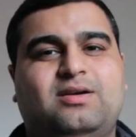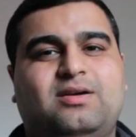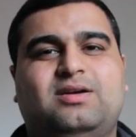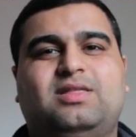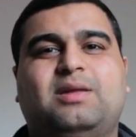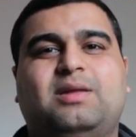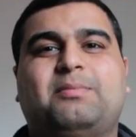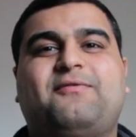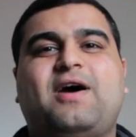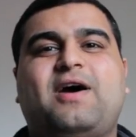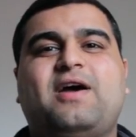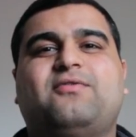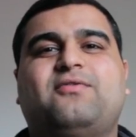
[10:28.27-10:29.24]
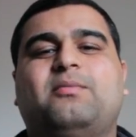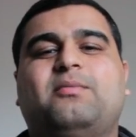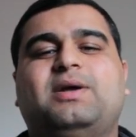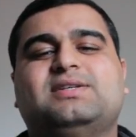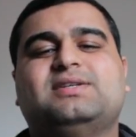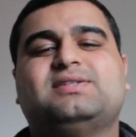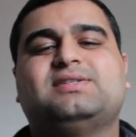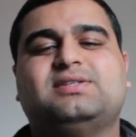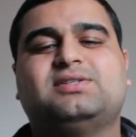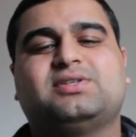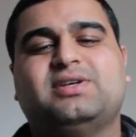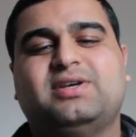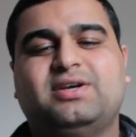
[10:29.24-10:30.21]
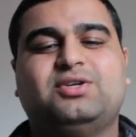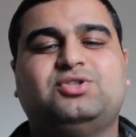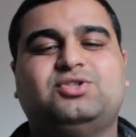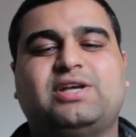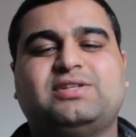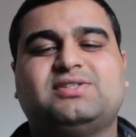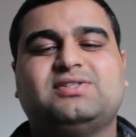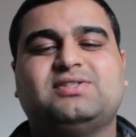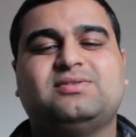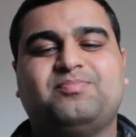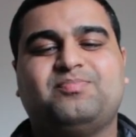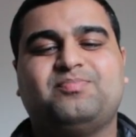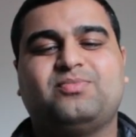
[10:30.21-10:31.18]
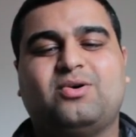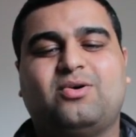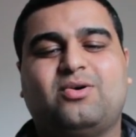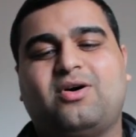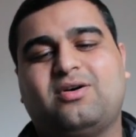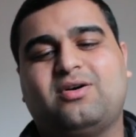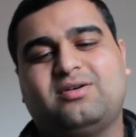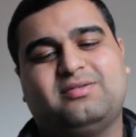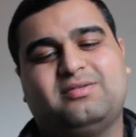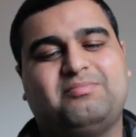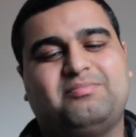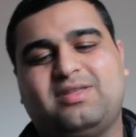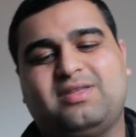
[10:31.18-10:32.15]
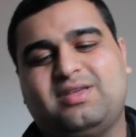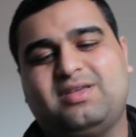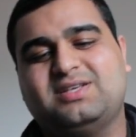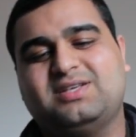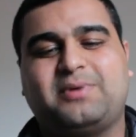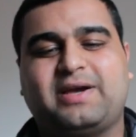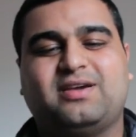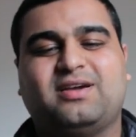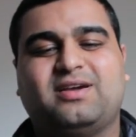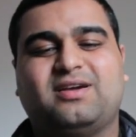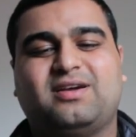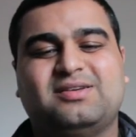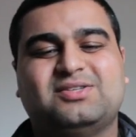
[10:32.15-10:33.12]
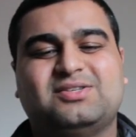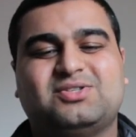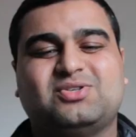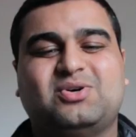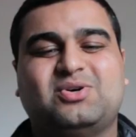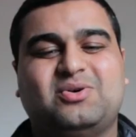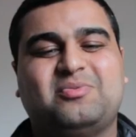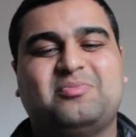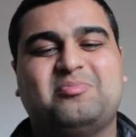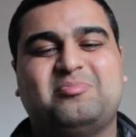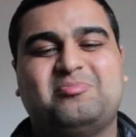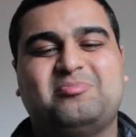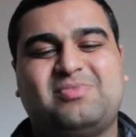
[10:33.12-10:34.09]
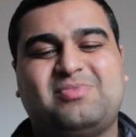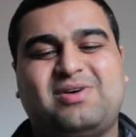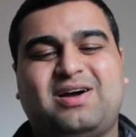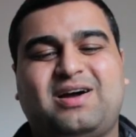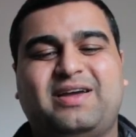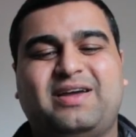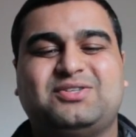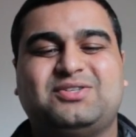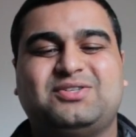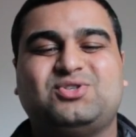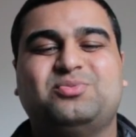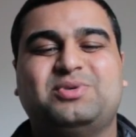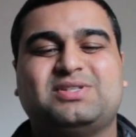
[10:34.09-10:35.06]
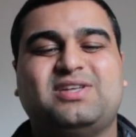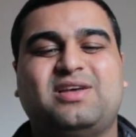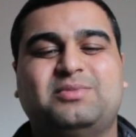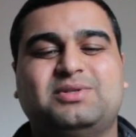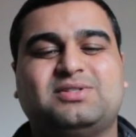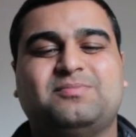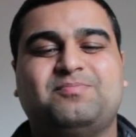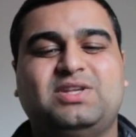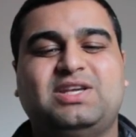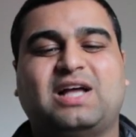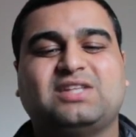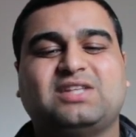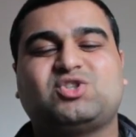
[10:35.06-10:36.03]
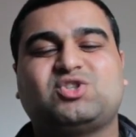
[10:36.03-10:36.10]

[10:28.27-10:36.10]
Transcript: Number 5 on my list is Jensen, or he's a Viking, so I assume his name is Yunseong.